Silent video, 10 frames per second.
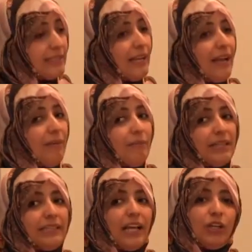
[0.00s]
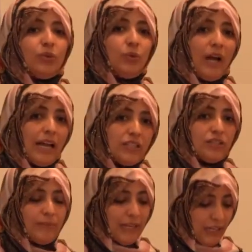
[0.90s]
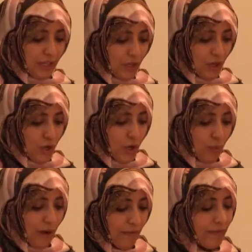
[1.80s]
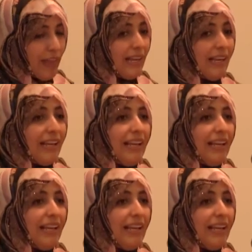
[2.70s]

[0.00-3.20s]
politically and public life as well.